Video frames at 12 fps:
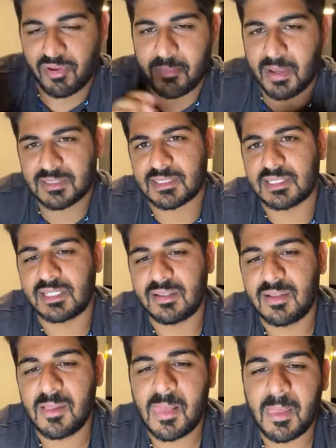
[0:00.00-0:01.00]
immensely.
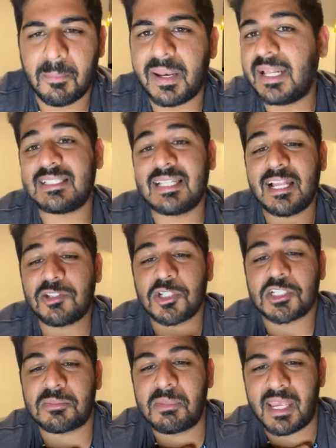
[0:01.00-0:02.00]
But it's not
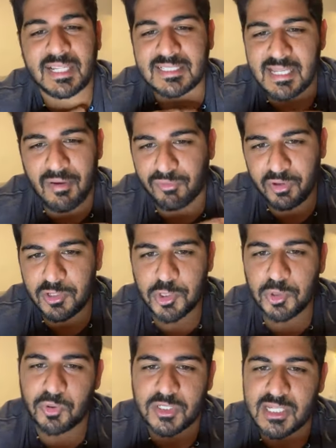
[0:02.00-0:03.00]
just me. It's every
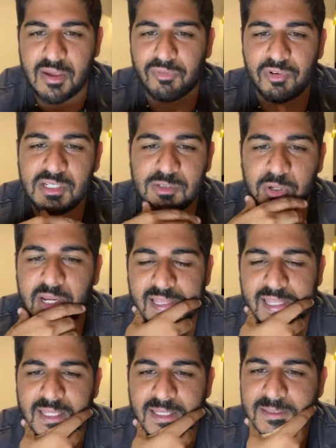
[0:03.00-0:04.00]
Jew. It's every Israeli.